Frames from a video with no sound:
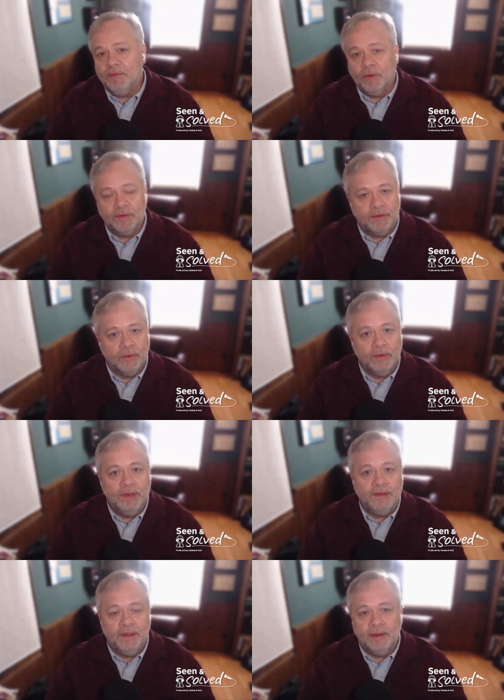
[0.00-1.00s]
heard
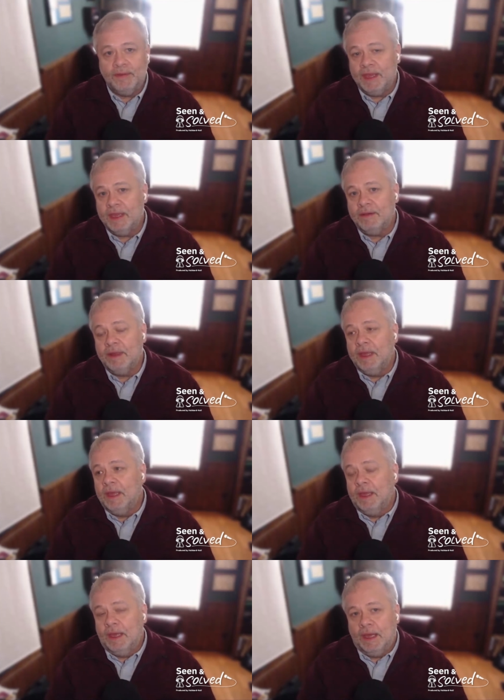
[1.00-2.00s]
stories, they get
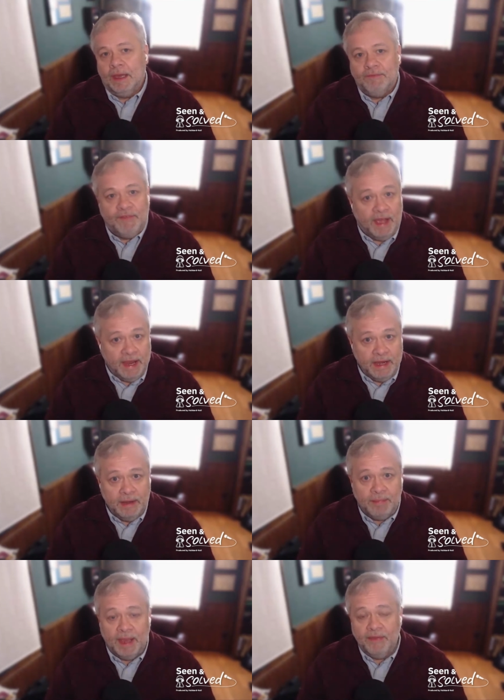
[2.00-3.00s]

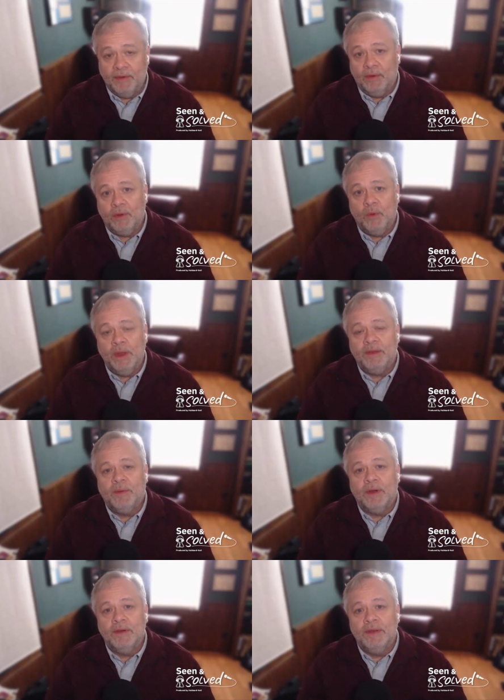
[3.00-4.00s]
fined by their local
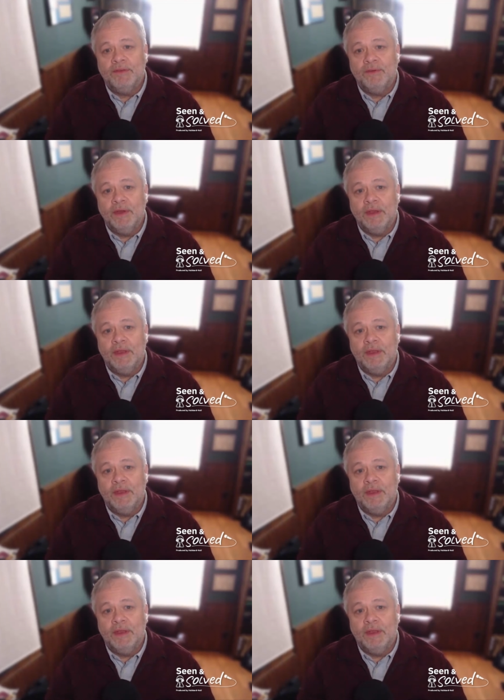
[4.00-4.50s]
wastewater district.